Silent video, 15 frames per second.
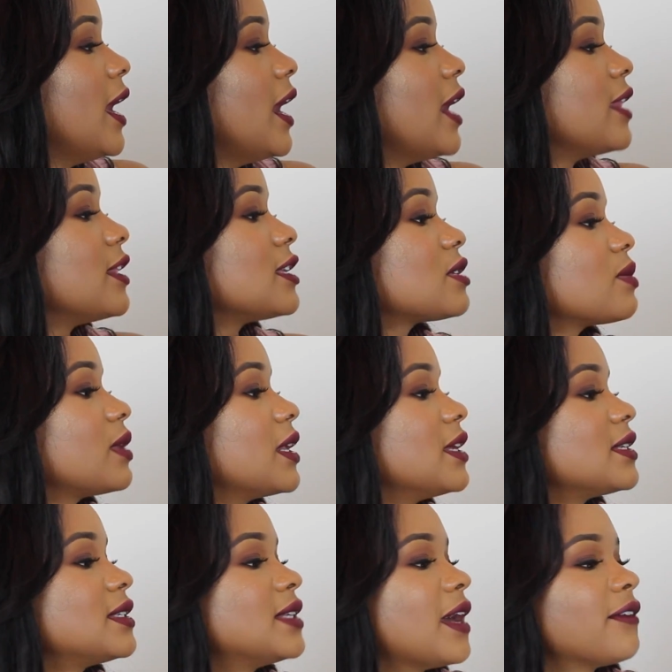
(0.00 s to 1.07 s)
And this one
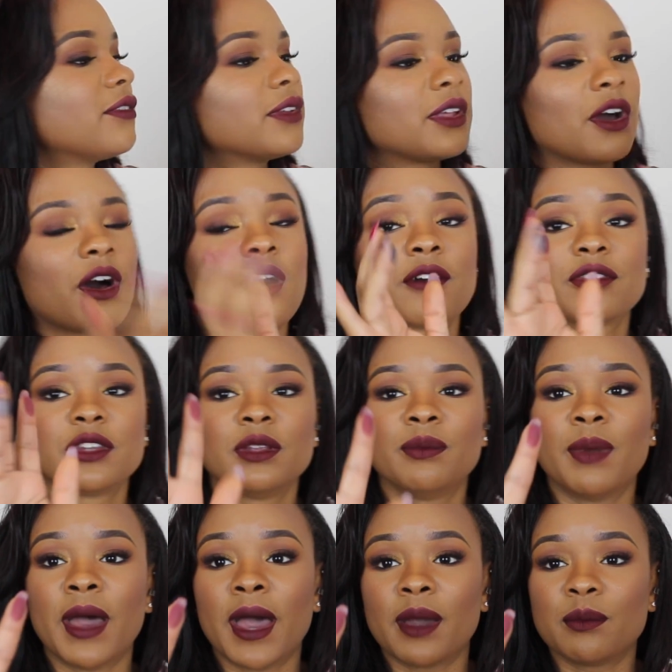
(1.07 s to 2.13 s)
is definitely off the
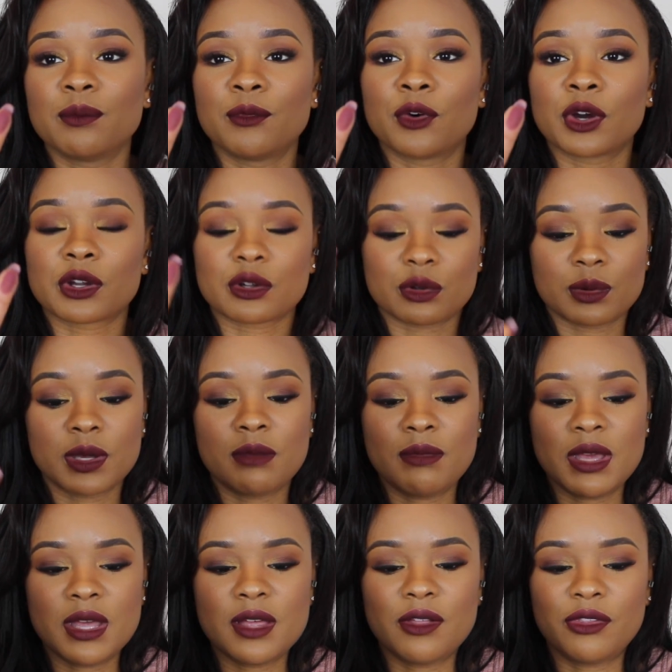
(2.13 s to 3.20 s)
bat more
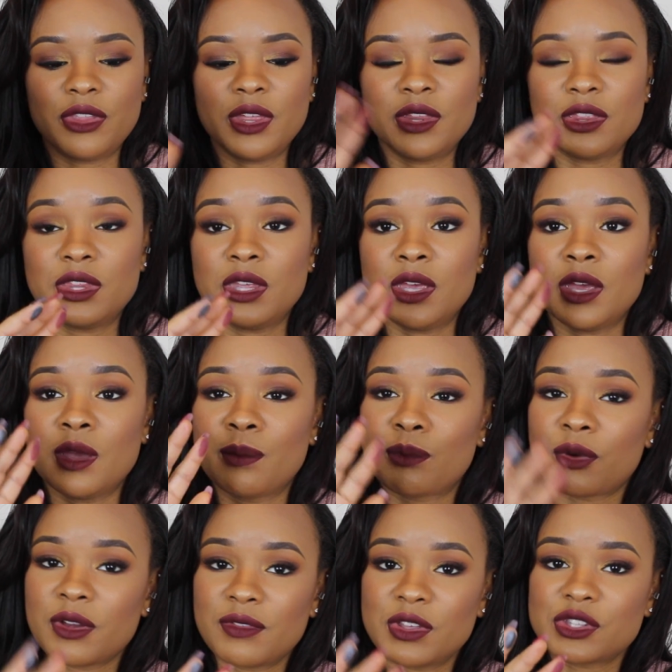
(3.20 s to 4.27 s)
creamy than the
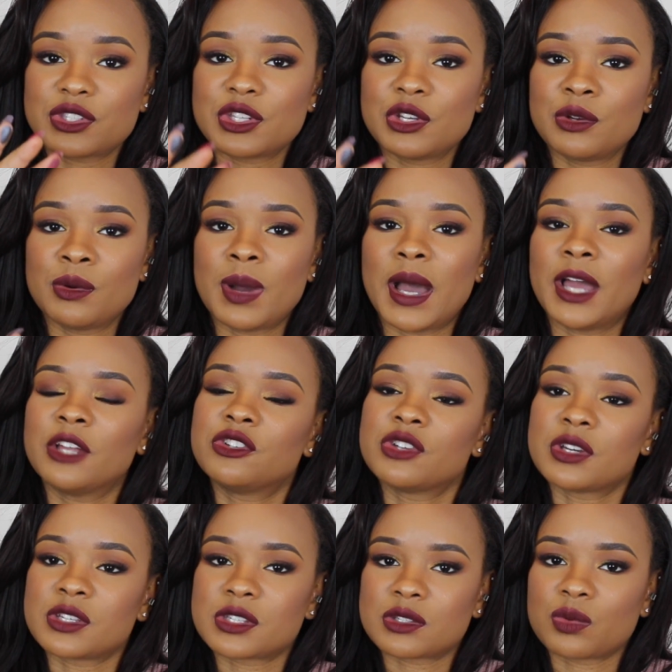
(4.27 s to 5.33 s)
previous 2 I
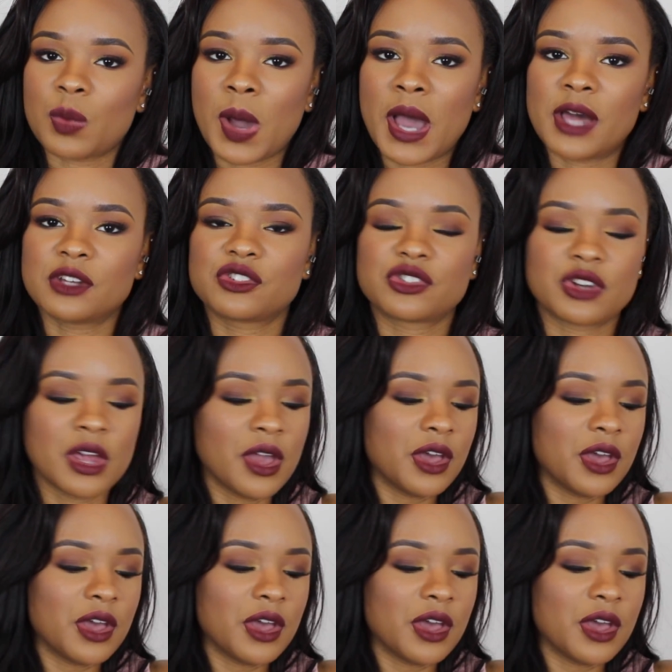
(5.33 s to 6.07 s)
just swatched.